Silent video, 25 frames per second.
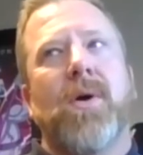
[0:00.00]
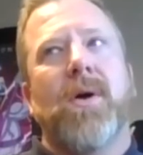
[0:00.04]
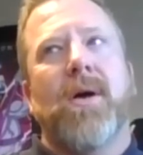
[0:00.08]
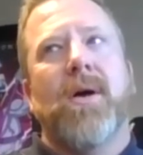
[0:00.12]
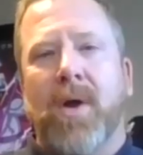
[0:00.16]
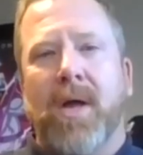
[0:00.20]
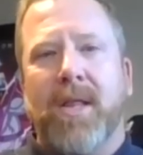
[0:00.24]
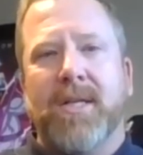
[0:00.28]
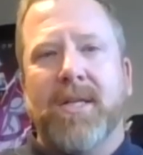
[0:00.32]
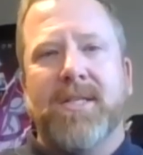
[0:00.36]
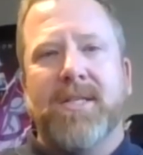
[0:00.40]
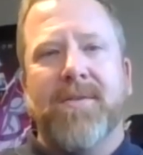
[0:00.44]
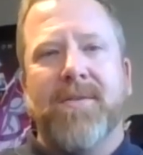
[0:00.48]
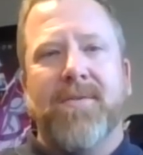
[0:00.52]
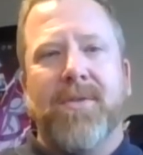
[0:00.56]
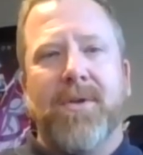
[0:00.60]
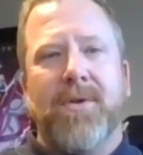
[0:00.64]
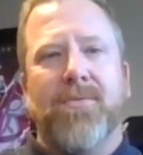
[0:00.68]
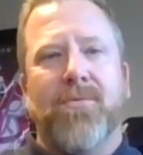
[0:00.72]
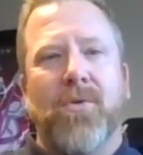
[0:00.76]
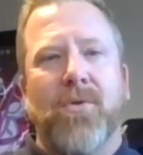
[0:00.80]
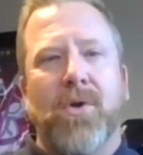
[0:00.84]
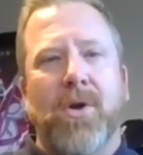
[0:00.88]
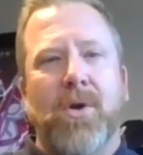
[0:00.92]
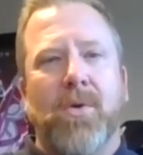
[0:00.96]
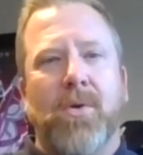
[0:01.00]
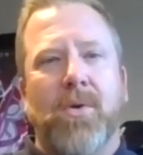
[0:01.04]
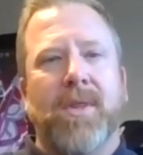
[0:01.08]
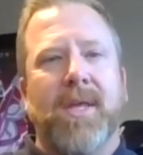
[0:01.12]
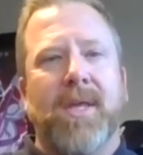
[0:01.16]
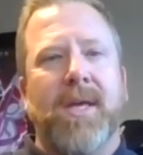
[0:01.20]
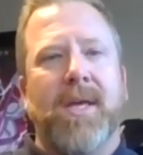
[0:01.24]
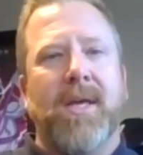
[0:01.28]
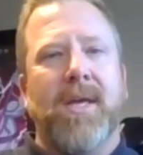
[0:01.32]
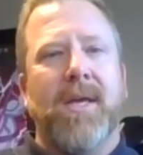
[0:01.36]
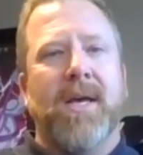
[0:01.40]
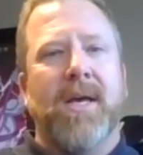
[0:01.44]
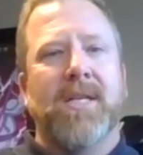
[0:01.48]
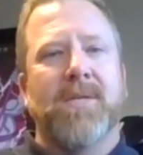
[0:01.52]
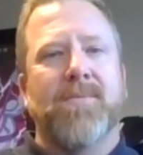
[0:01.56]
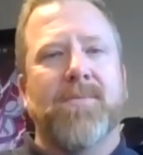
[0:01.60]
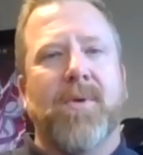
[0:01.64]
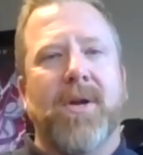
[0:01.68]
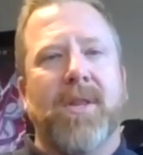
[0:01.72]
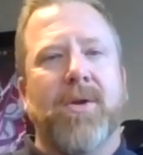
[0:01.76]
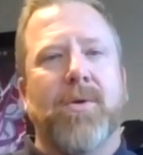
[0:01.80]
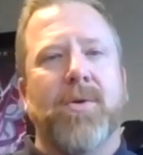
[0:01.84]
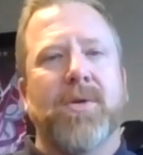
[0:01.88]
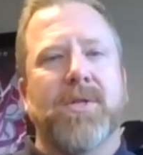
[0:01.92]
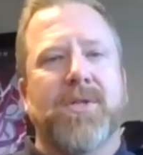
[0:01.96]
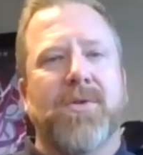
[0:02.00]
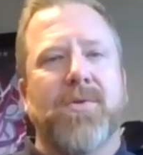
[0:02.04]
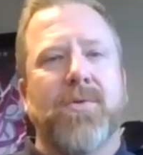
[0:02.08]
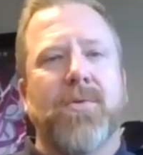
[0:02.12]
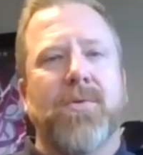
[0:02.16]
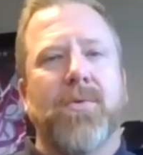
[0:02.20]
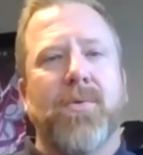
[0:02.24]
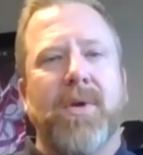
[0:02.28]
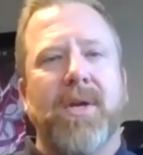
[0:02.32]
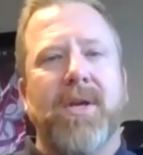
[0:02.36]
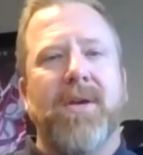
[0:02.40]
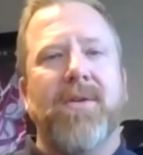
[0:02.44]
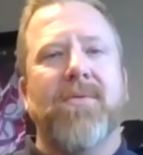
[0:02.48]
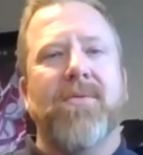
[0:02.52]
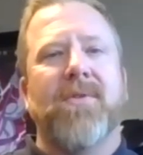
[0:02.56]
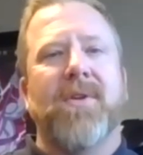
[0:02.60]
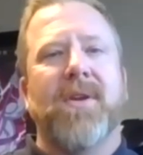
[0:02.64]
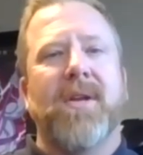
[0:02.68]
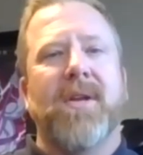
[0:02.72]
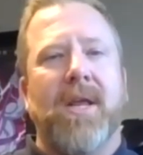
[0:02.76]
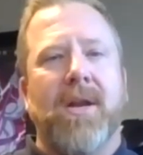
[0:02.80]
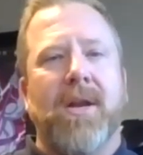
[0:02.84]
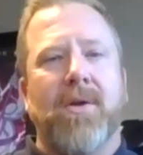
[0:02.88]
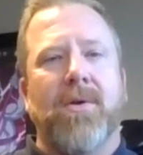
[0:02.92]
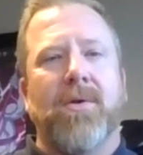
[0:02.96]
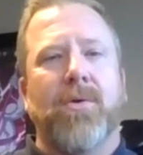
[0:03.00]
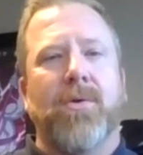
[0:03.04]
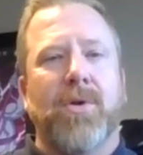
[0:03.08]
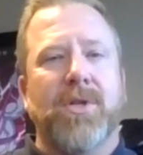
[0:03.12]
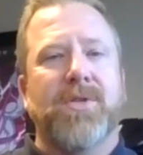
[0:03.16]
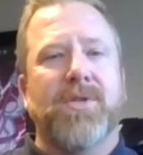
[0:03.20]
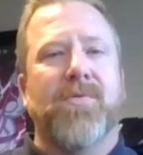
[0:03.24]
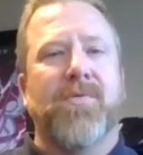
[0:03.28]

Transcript: relatively frequently as part of the Christopher and Dana